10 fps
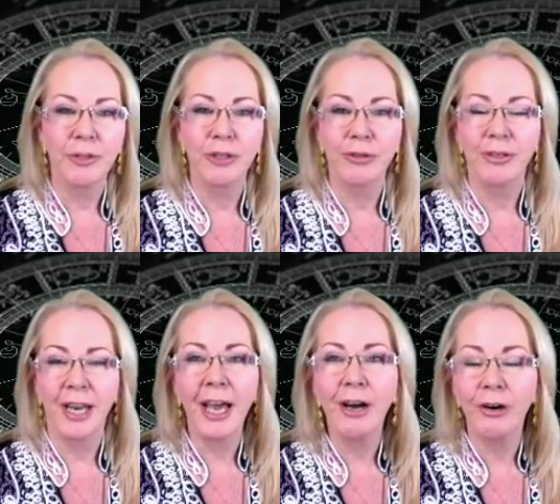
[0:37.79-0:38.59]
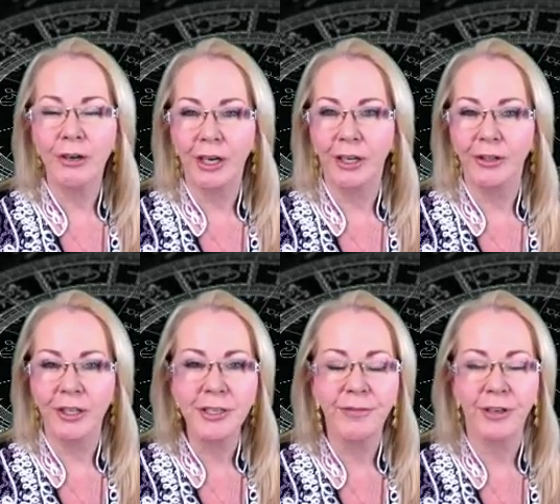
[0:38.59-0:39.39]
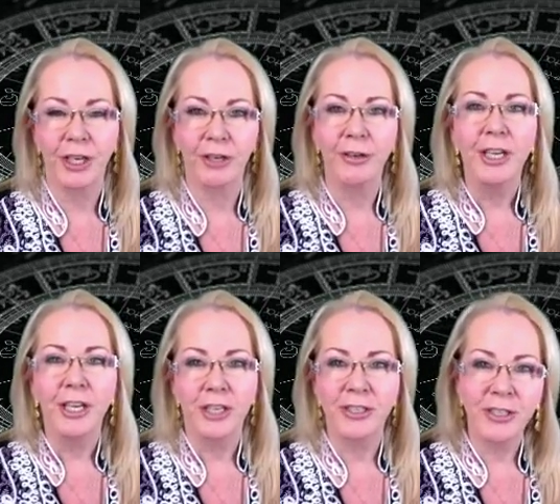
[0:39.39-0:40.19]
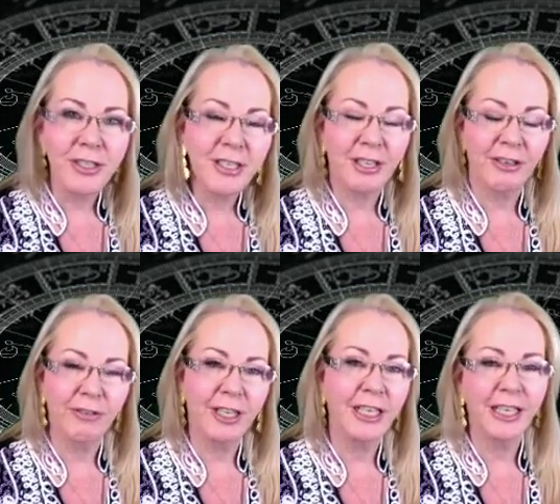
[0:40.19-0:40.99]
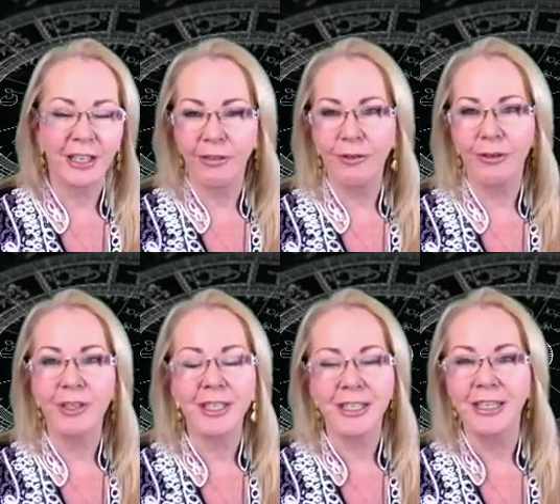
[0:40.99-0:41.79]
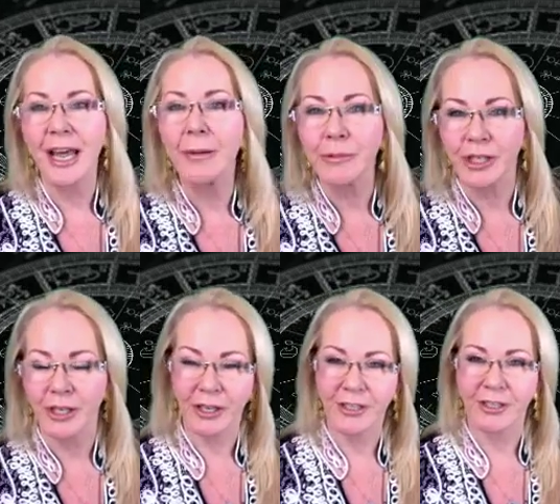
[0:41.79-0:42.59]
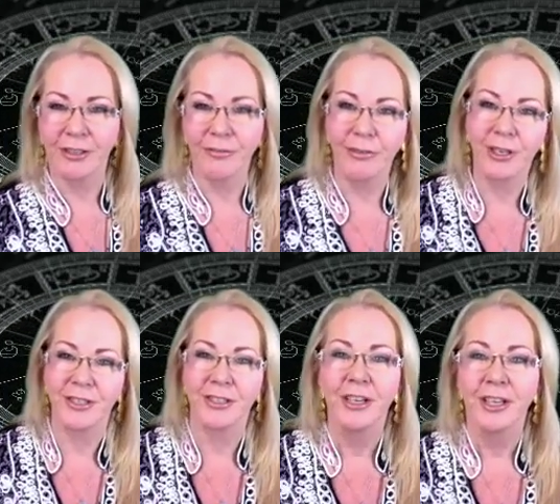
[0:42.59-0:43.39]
do now on this video is just really give you a snapshot of what's